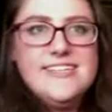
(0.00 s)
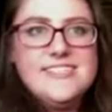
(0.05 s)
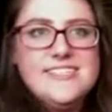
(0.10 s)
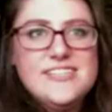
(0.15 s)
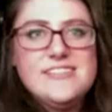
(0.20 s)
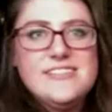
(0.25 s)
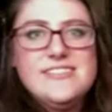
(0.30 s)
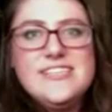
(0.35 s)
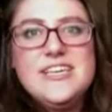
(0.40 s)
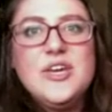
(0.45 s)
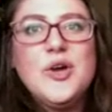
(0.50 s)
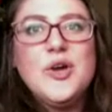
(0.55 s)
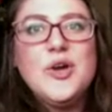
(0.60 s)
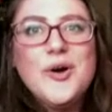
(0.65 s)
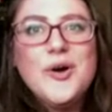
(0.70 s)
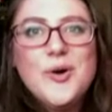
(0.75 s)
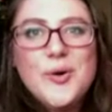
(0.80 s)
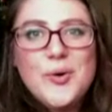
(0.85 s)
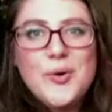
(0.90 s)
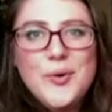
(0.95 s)
to see
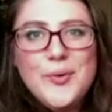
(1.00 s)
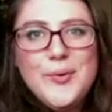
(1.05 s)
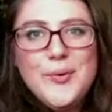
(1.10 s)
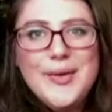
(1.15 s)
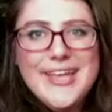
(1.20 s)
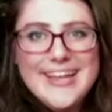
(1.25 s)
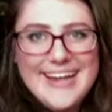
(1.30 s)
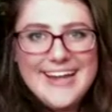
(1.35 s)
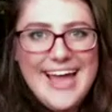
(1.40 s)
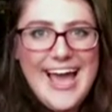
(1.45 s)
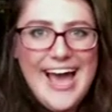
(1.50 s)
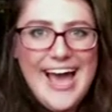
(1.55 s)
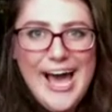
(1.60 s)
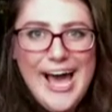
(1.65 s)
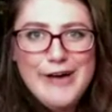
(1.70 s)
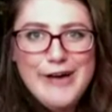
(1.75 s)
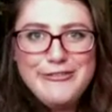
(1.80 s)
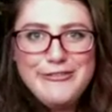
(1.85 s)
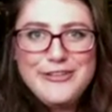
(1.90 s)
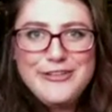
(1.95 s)
who can
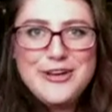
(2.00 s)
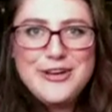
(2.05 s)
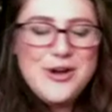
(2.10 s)
have